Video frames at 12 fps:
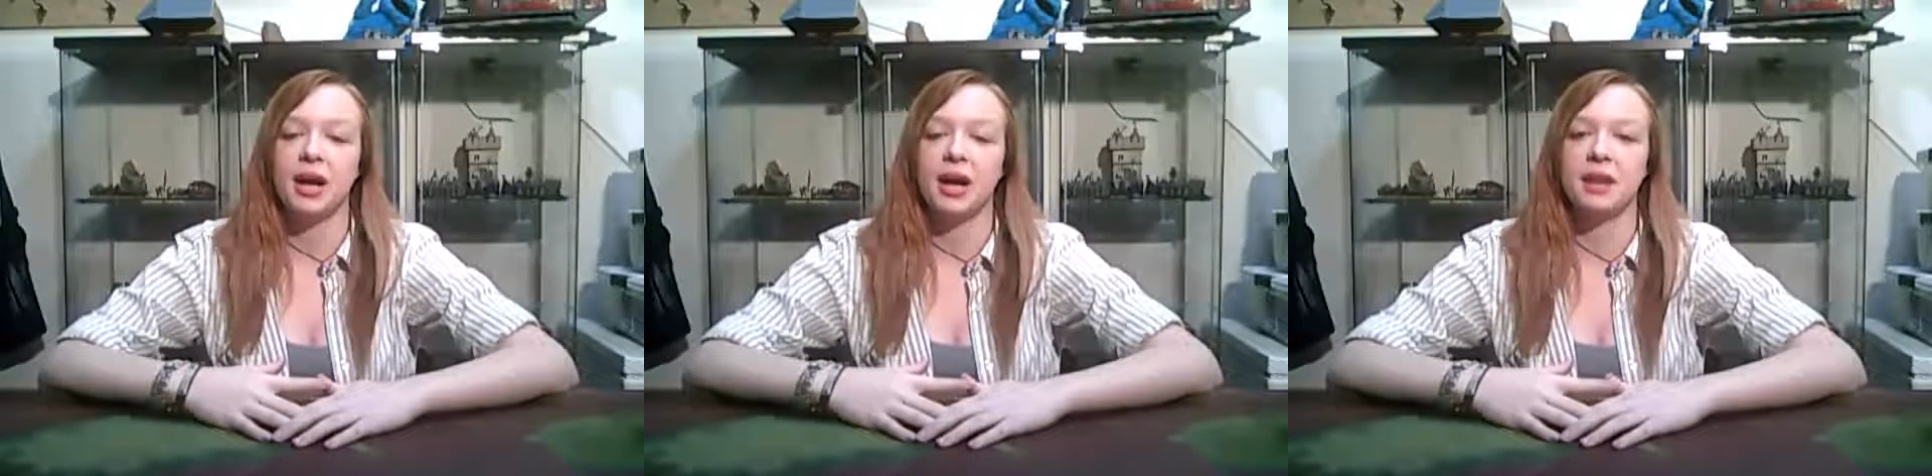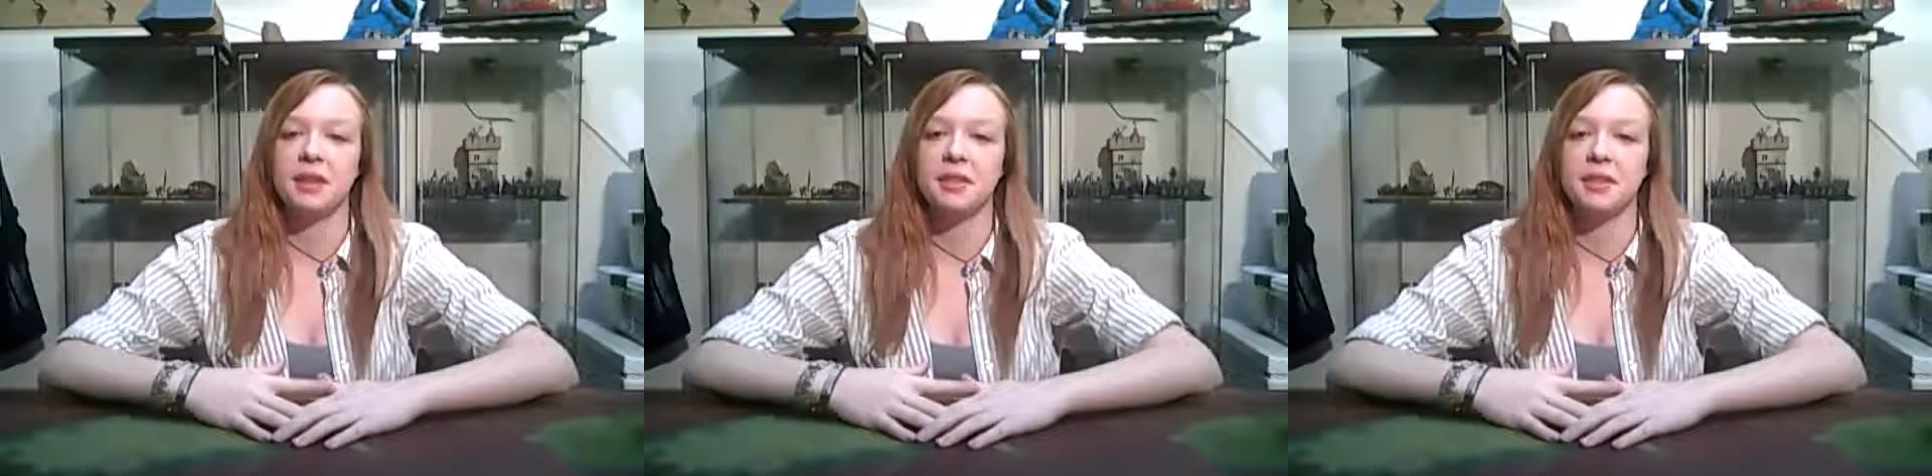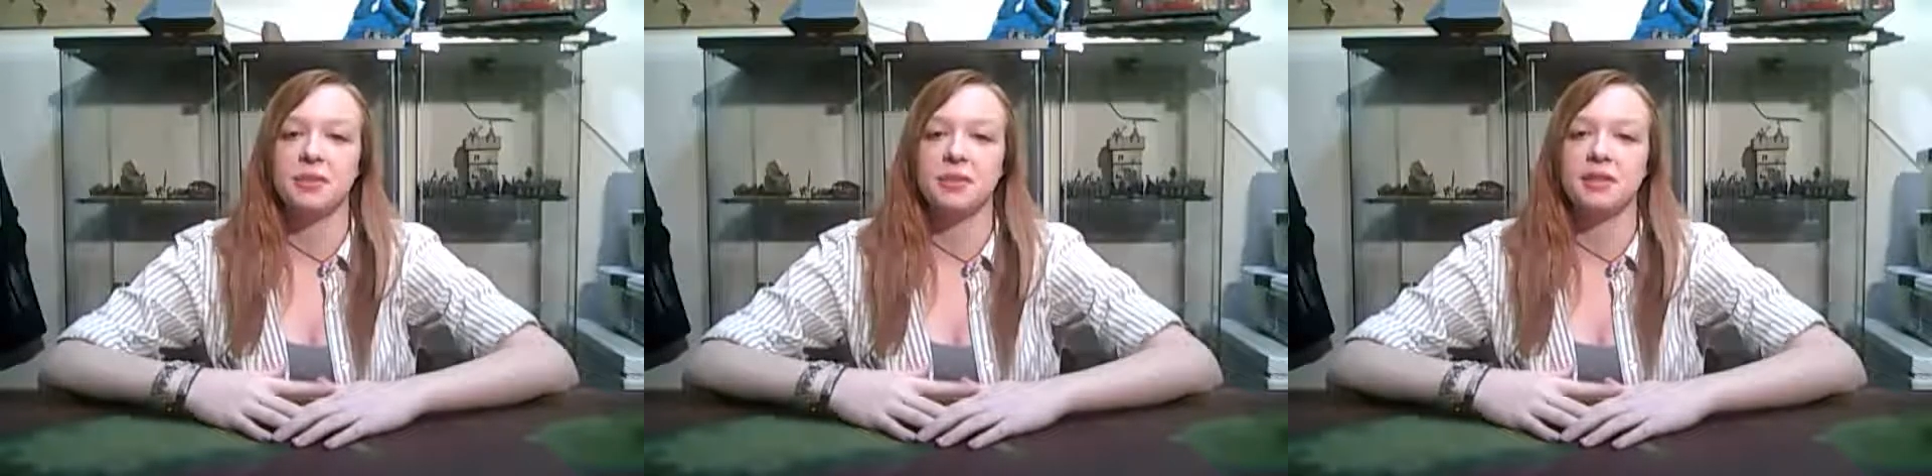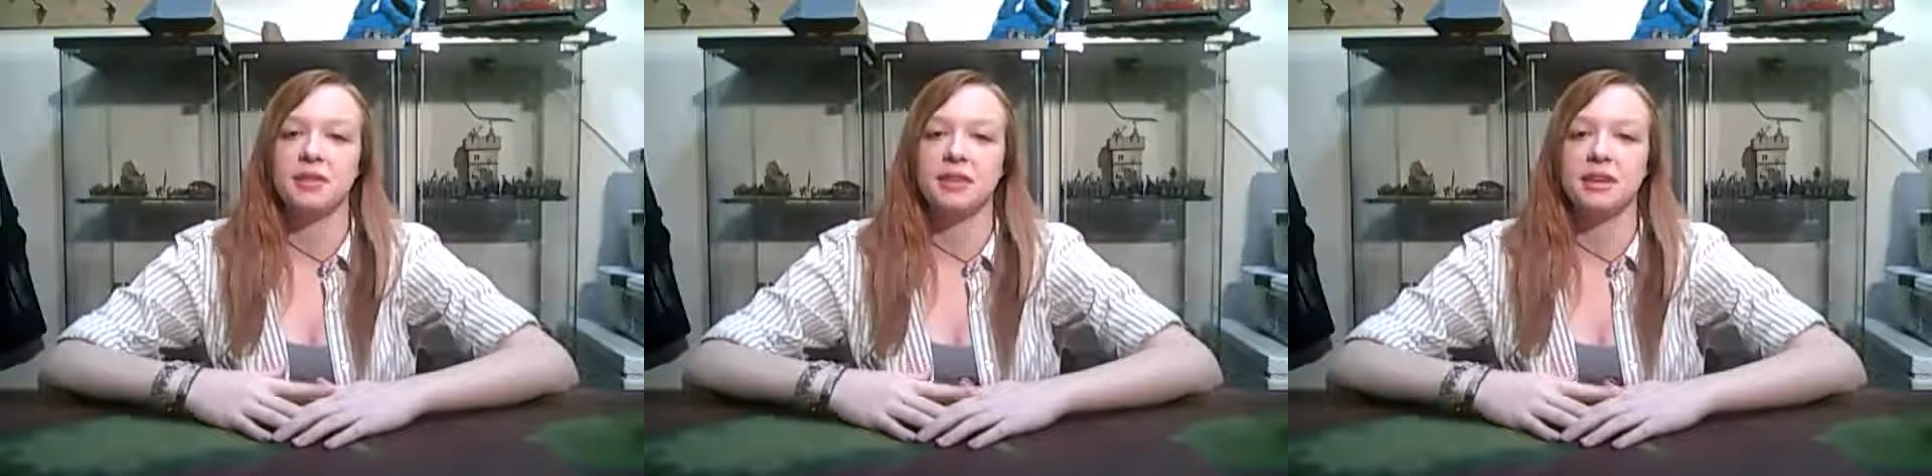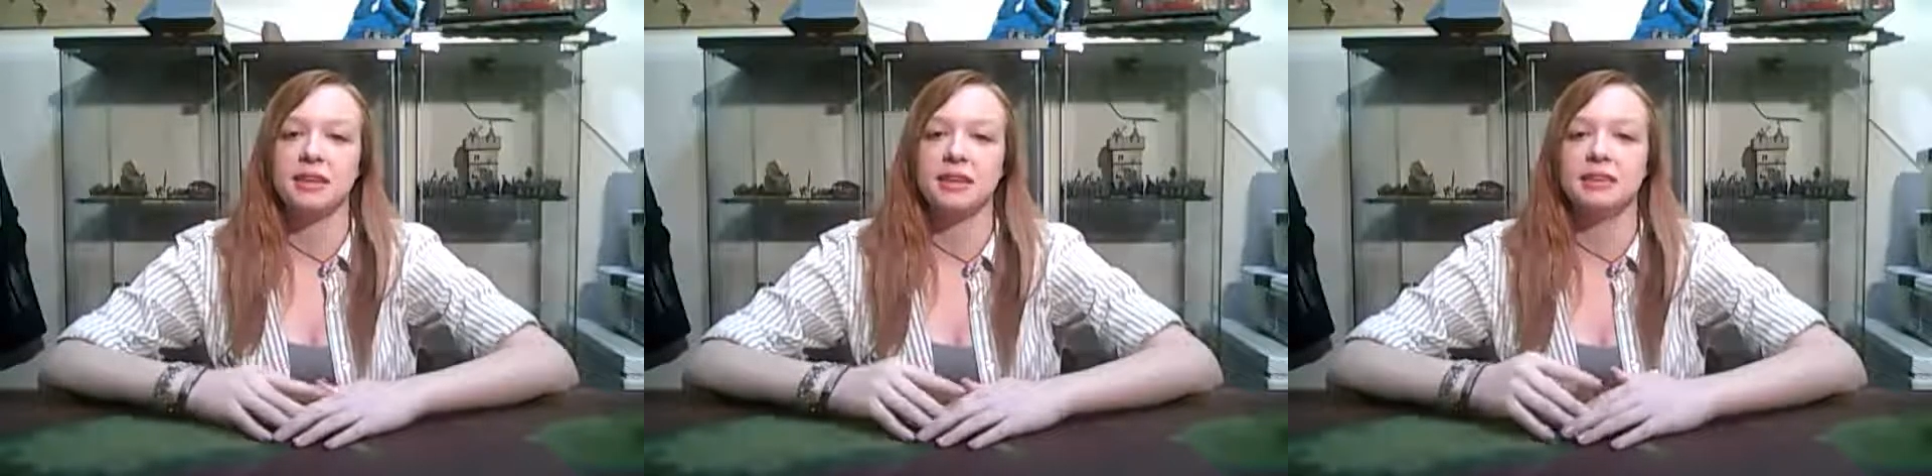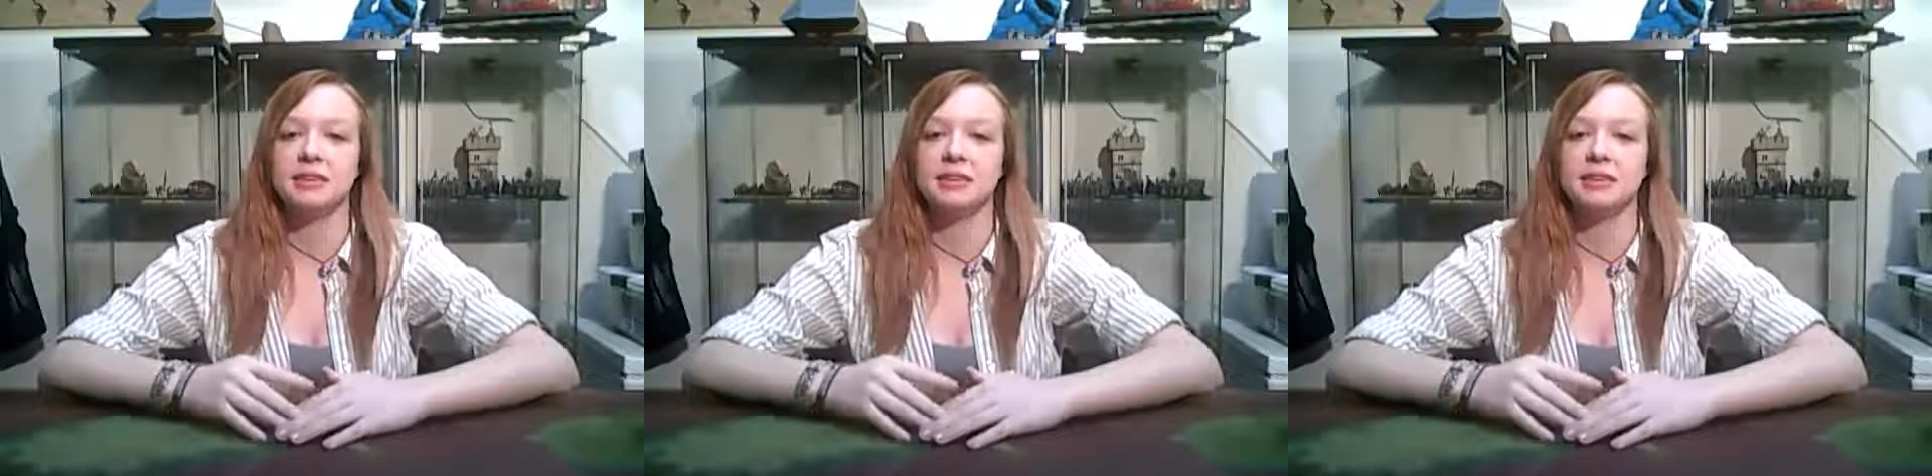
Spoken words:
and then you can see it in a